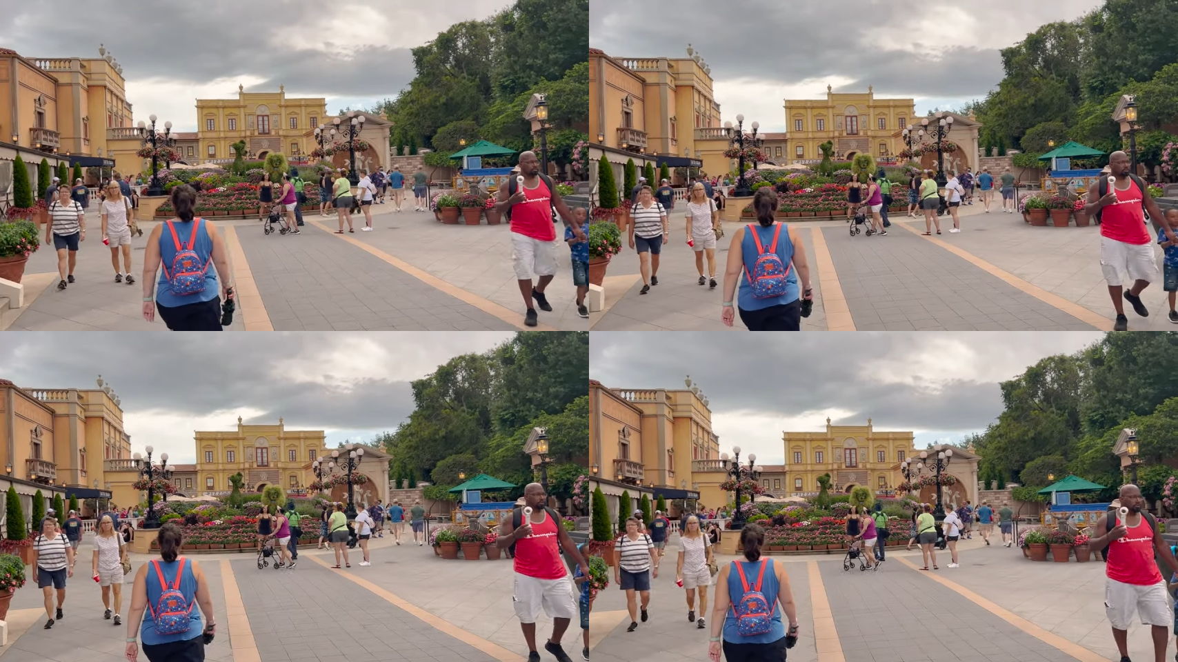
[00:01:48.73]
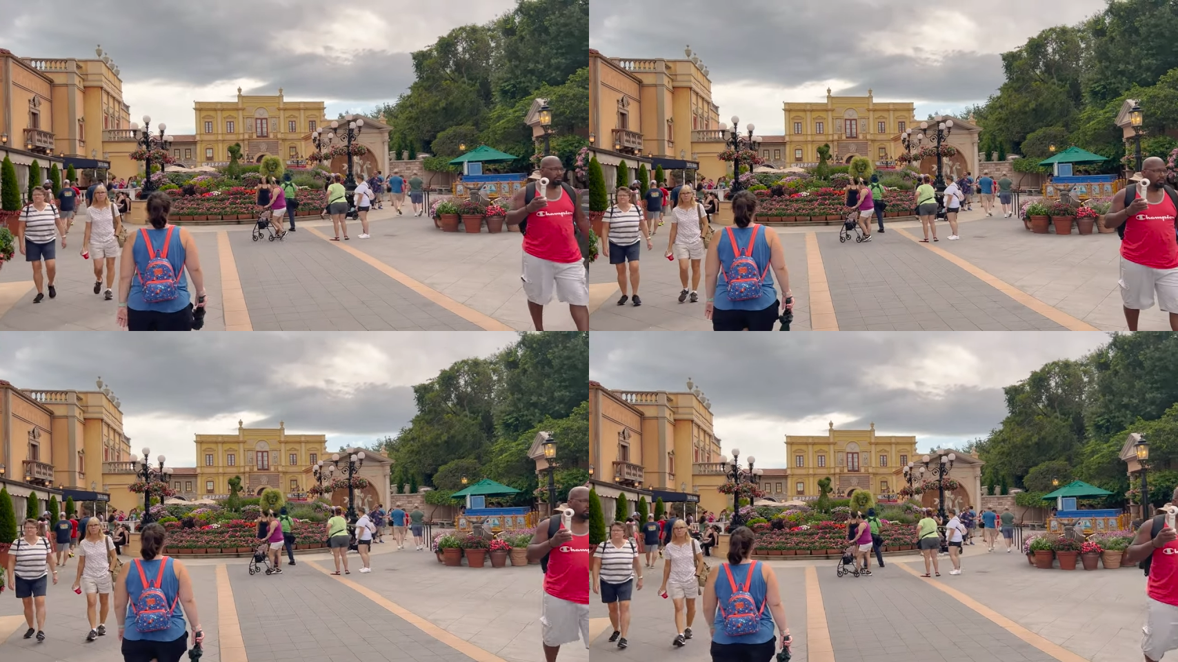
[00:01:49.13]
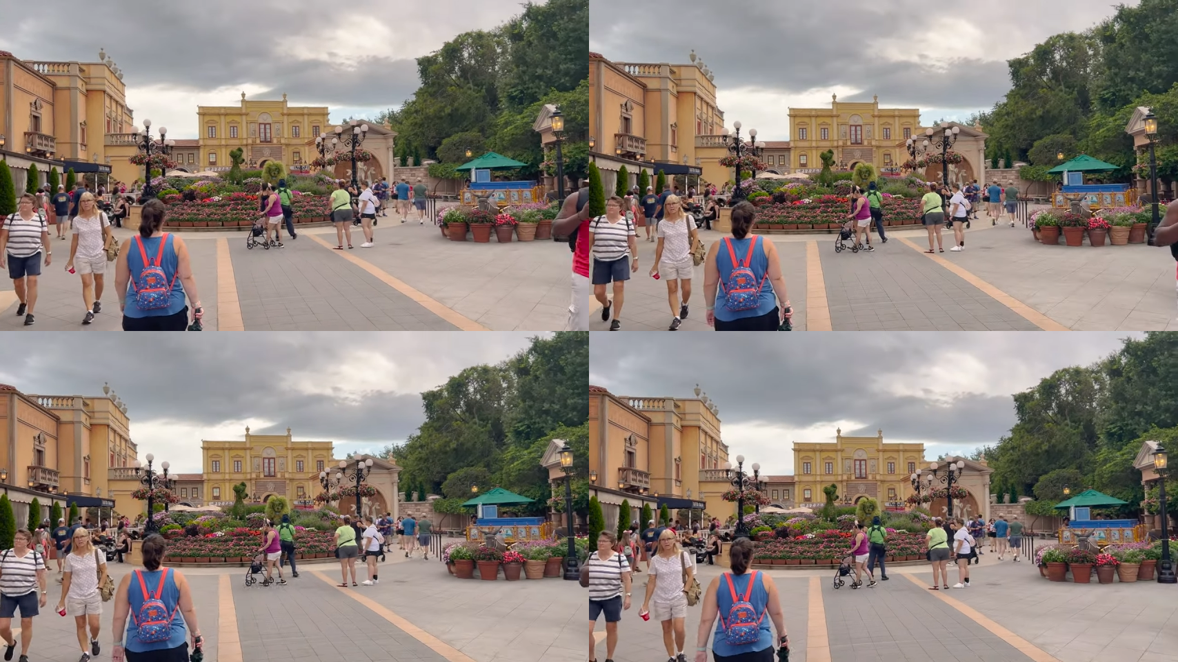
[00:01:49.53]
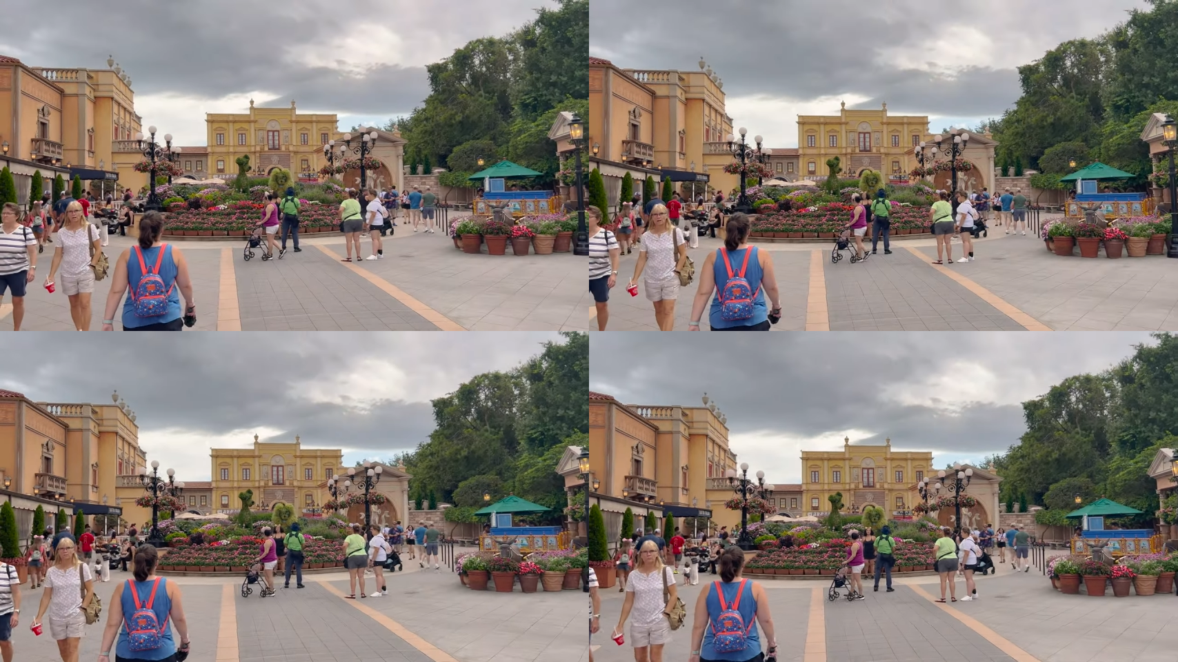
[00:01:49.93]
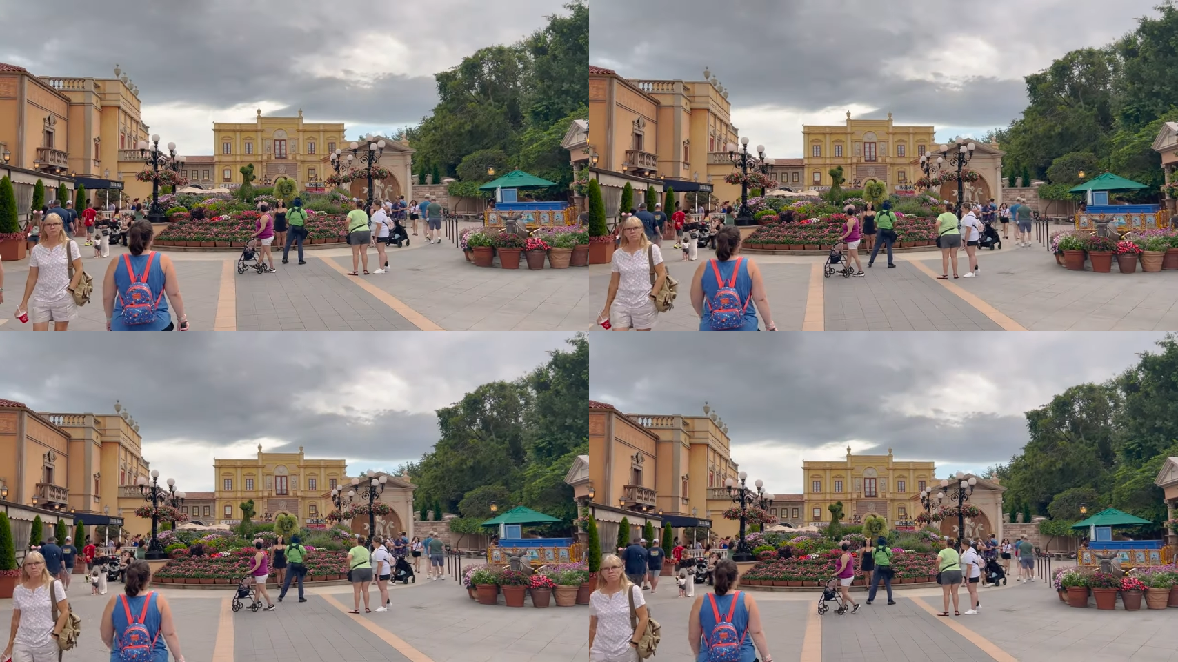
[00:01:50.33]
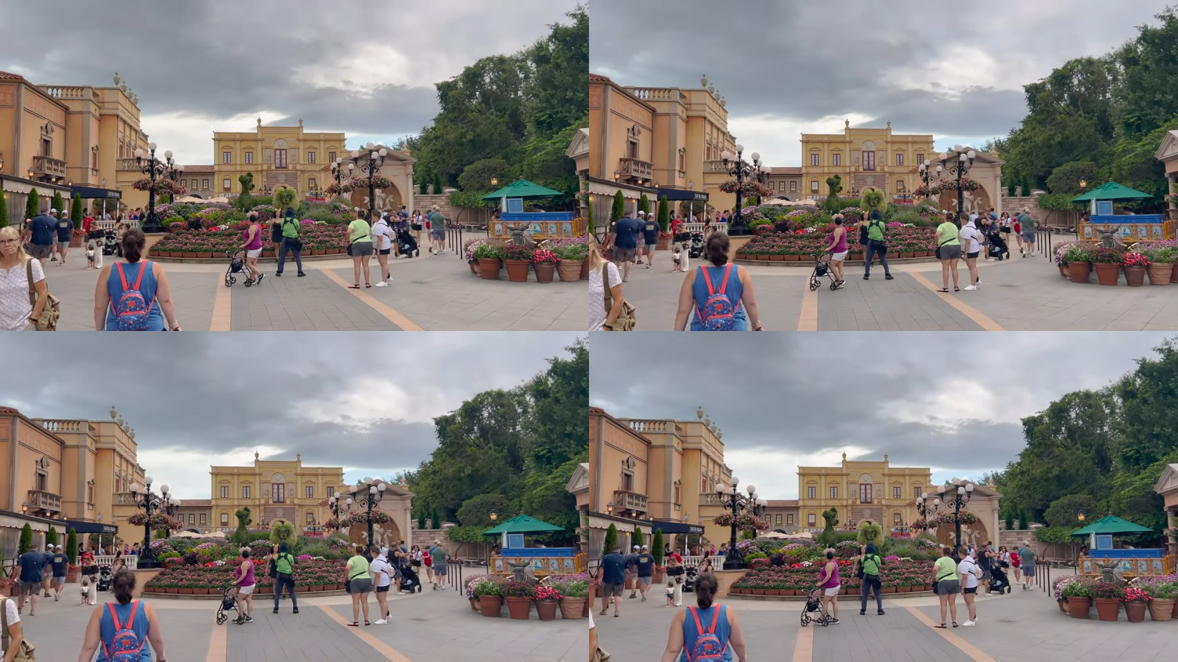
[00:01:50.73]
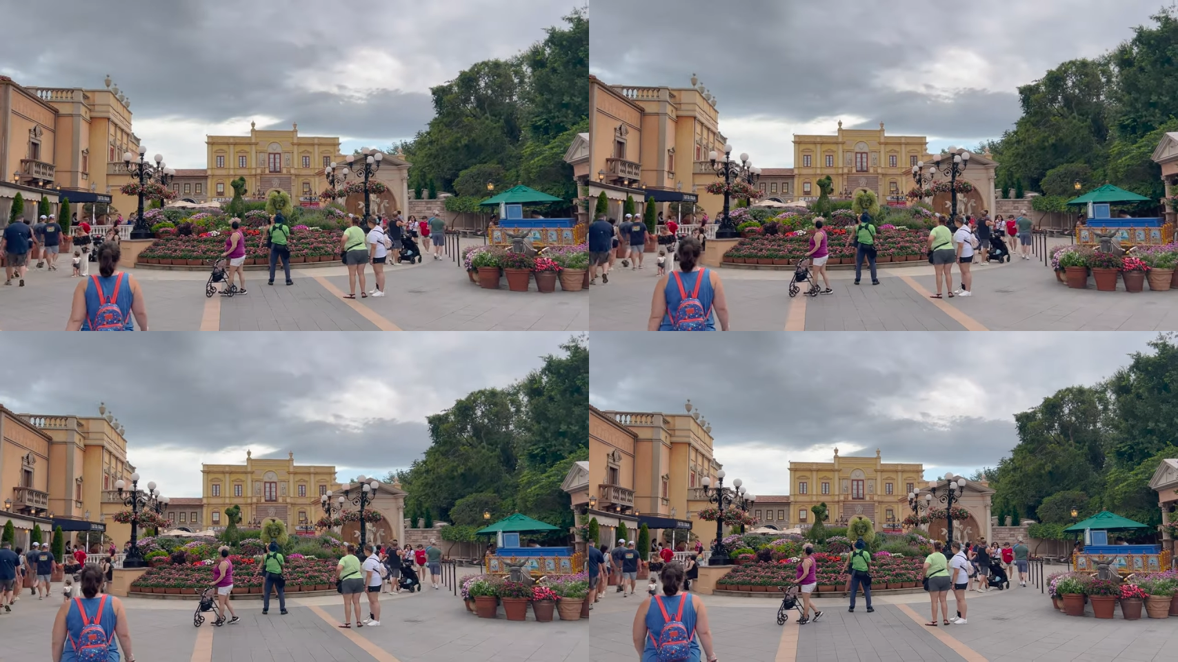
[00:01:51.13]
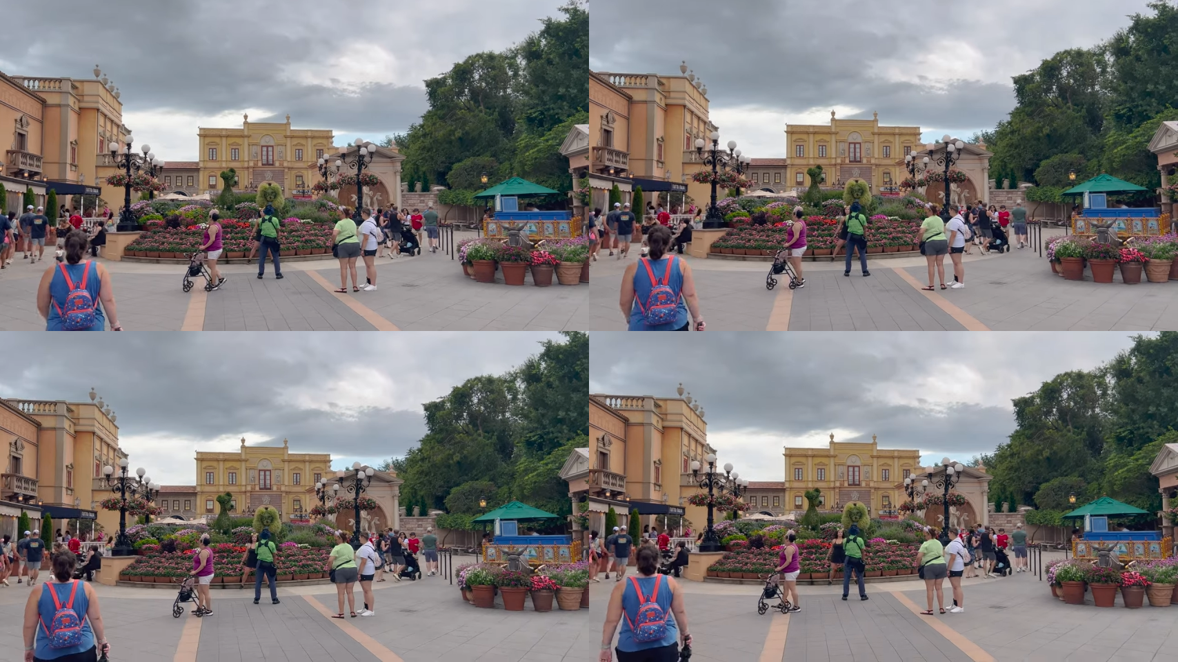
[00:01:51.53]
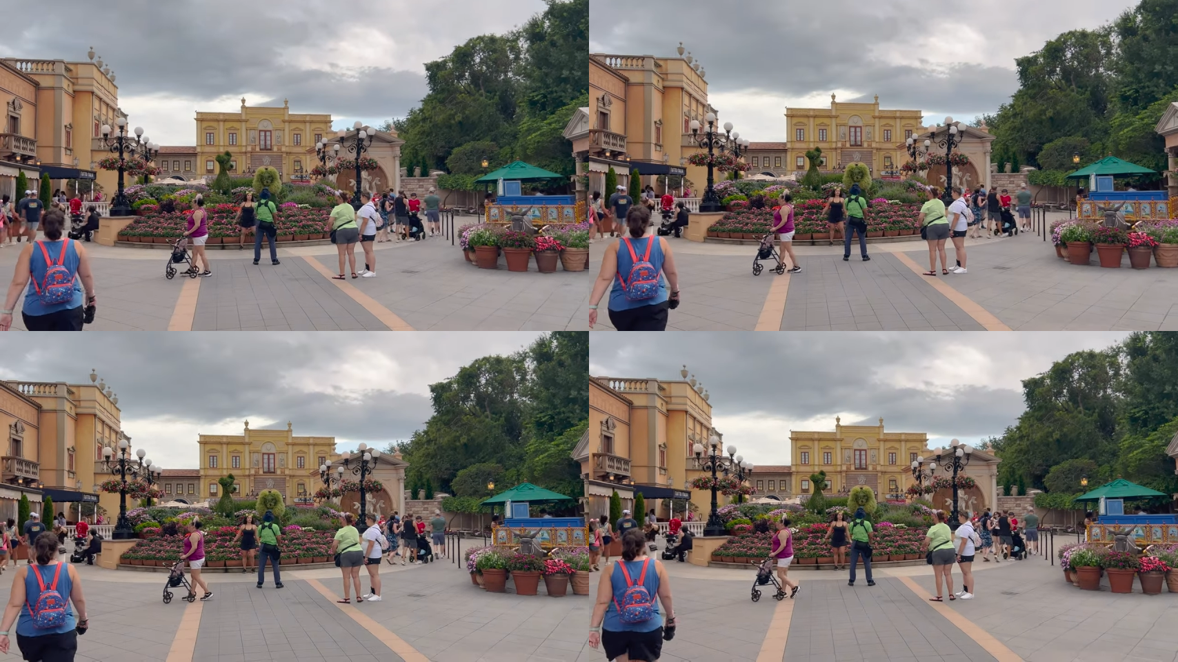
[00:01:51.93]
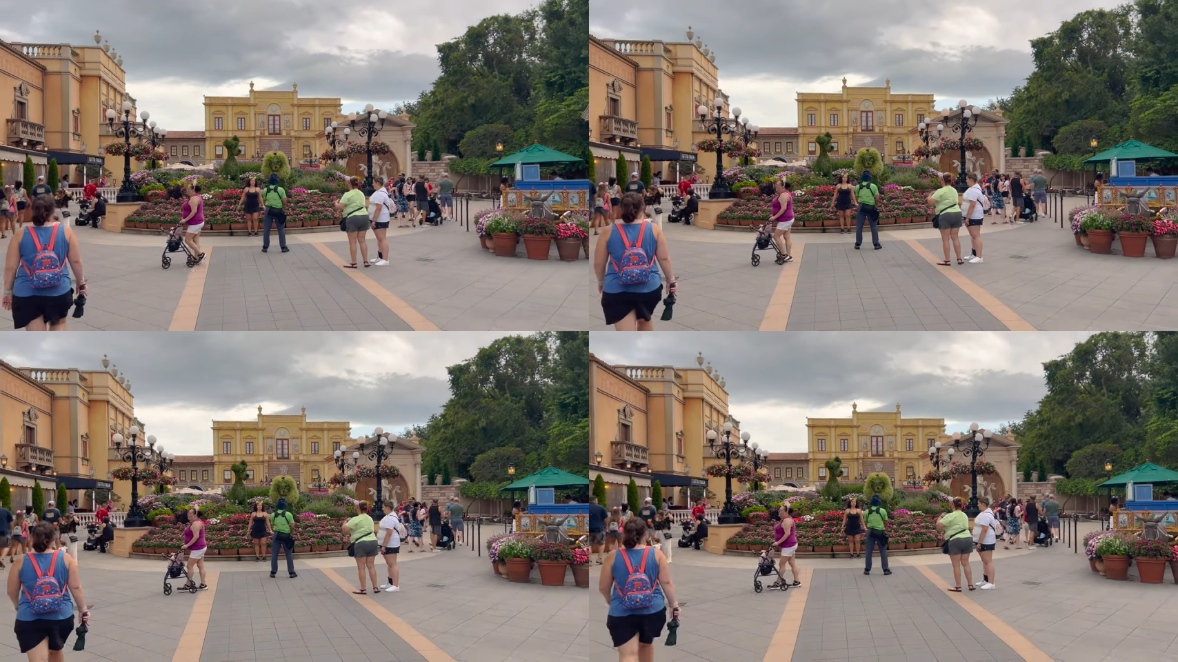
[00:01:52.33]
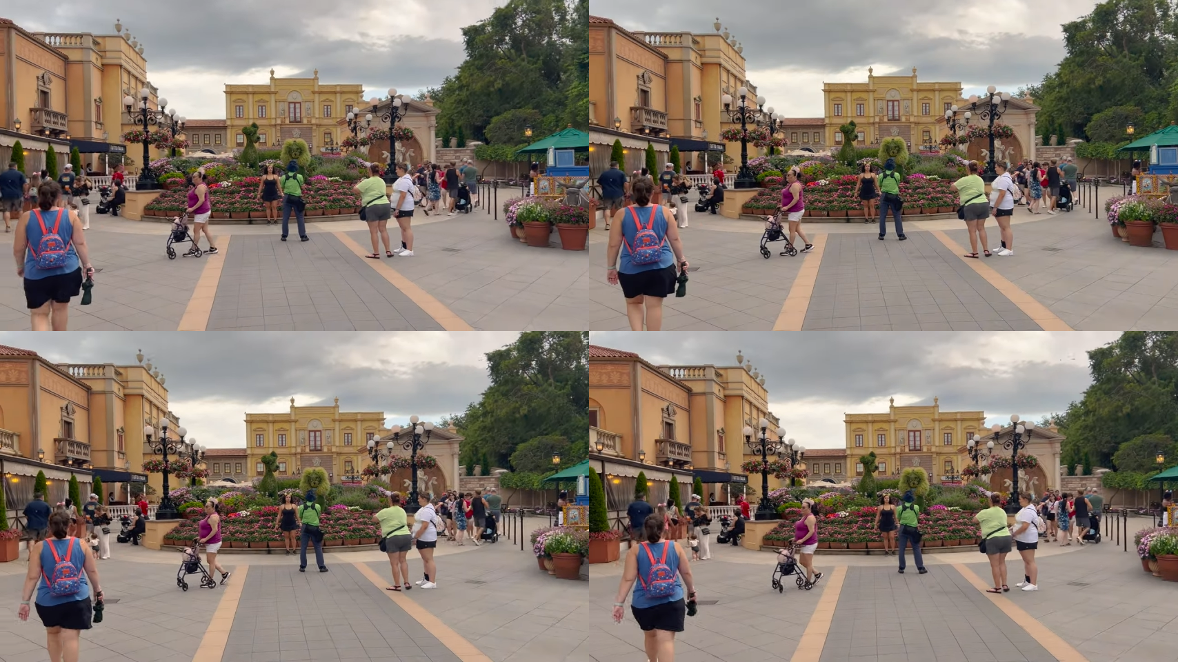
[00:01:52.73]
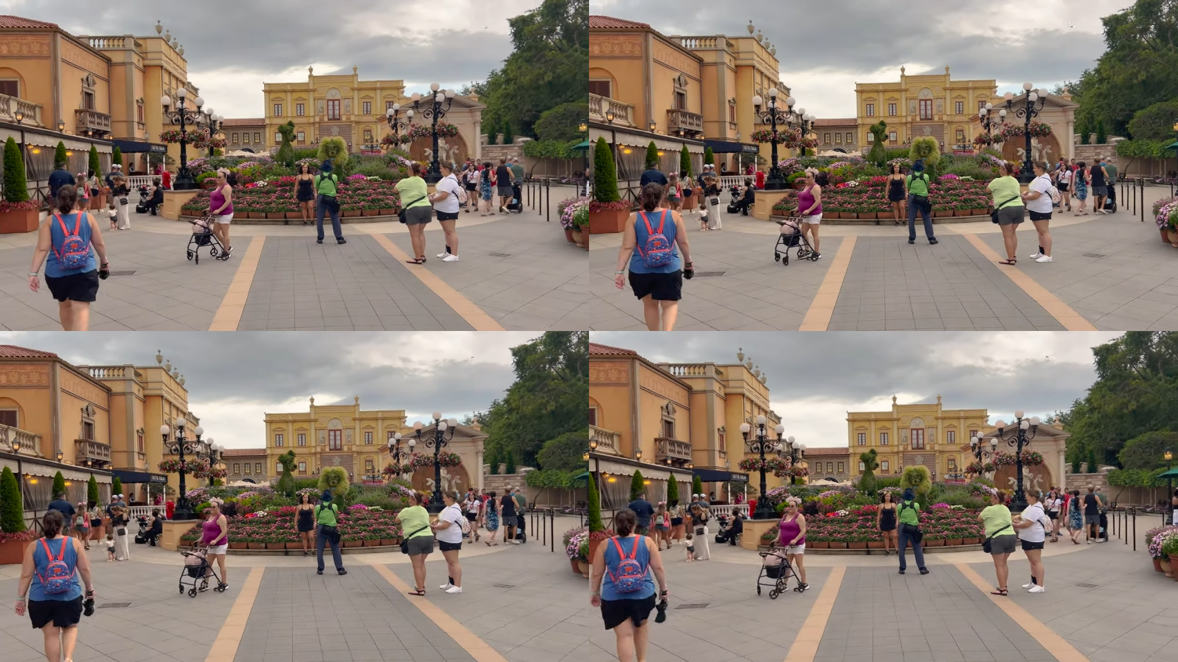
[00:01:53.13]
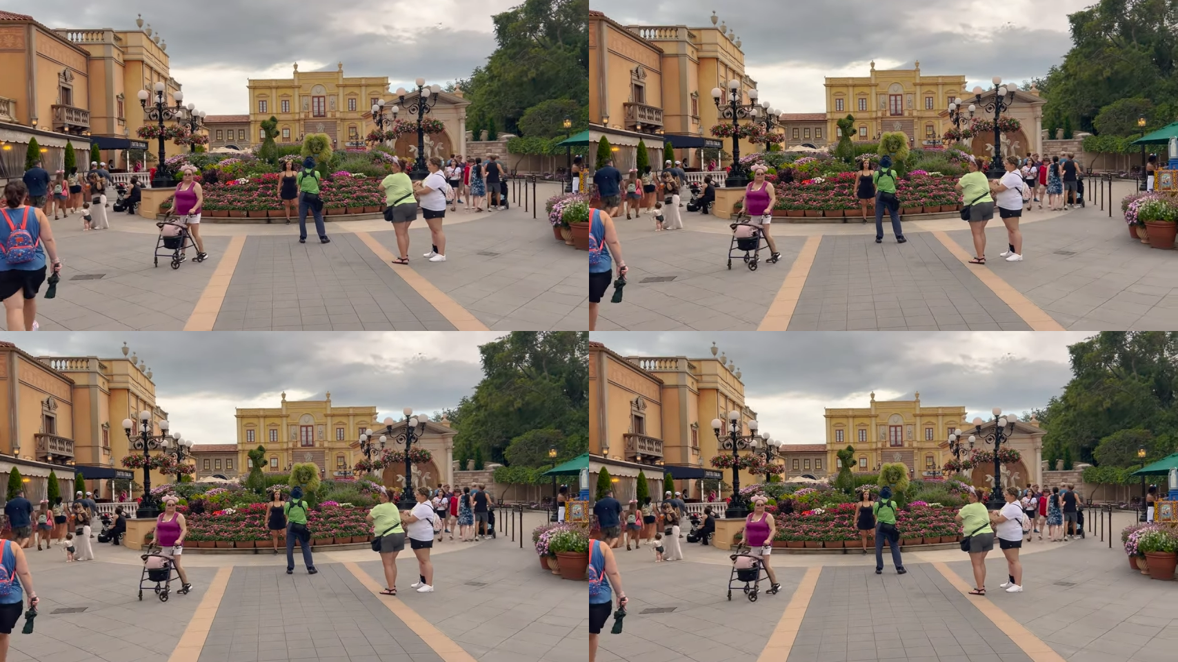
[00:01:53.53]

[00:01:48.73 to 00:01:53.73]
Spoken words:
Nobody's mouth can be seen.